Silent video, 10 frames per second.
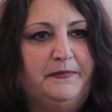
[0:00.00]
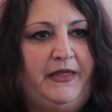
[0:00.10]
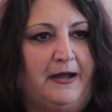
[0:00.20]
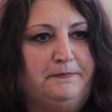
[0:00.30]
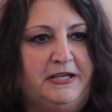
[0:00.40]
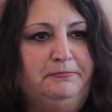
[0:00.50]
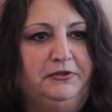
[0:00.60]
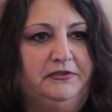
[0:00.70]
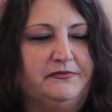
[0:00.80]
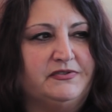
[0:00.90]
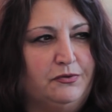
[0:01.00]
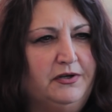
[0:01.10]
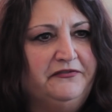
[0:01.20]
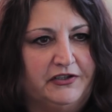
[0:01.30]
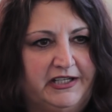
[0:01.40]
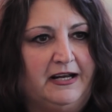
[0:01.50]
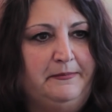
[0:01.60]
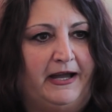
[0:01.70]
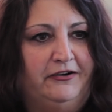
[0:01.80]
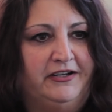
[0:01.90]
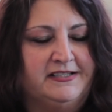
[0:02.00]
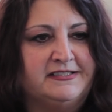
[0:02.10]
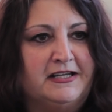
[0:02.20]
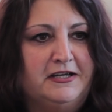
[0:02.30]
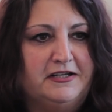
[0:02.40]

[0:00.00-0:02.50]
that people sort of forget about is